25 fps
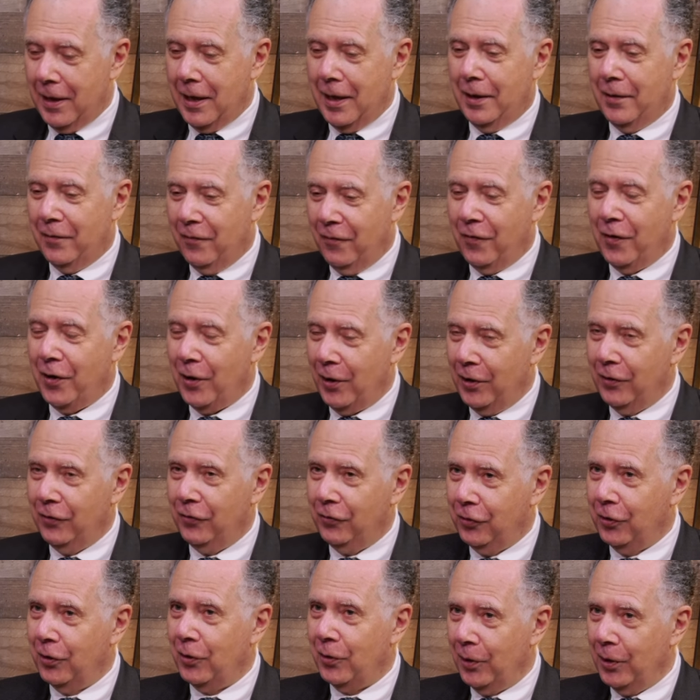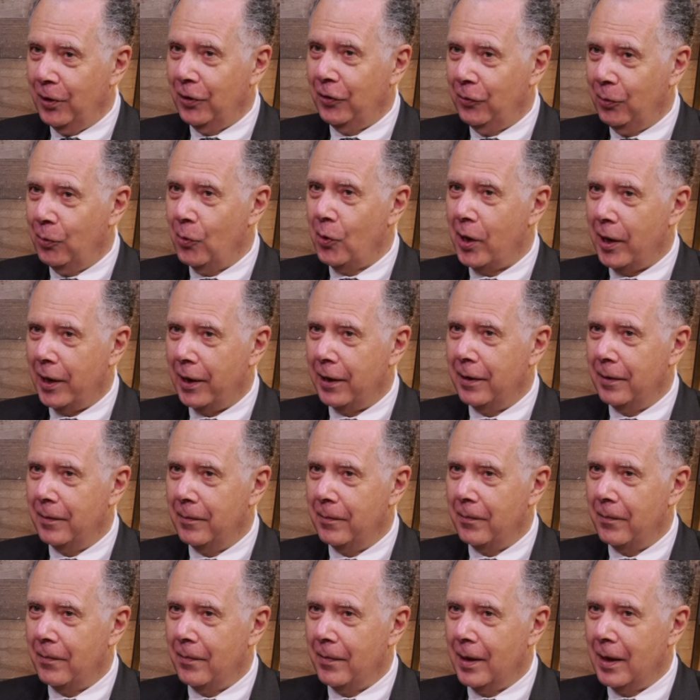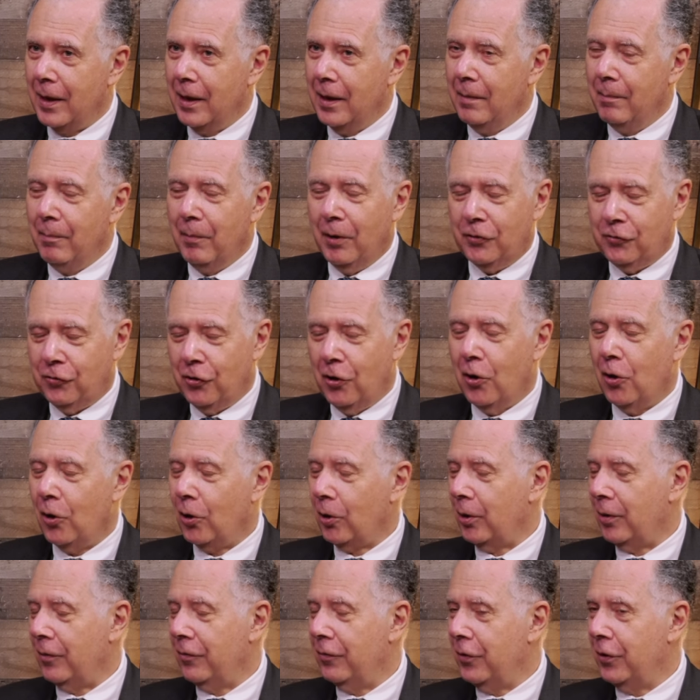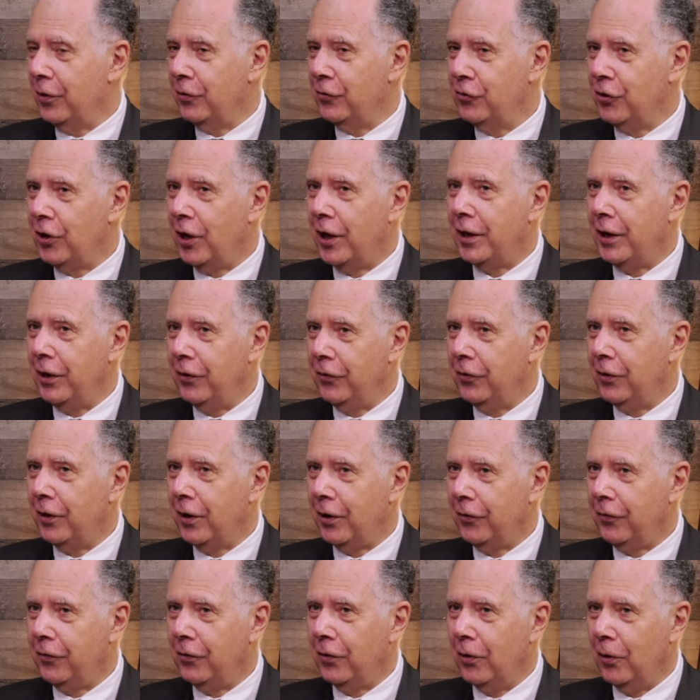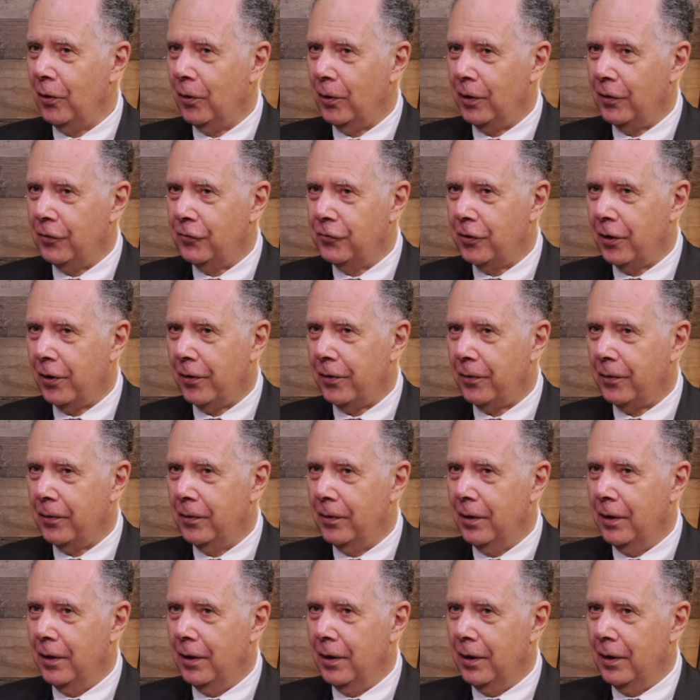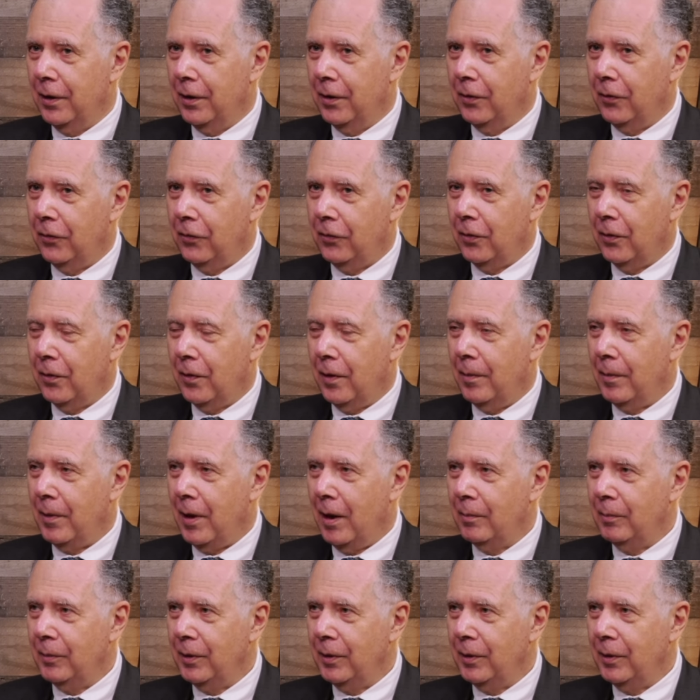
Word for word: in a very serious way. Much harder for the Chinese and us to hurt each other. So I'm,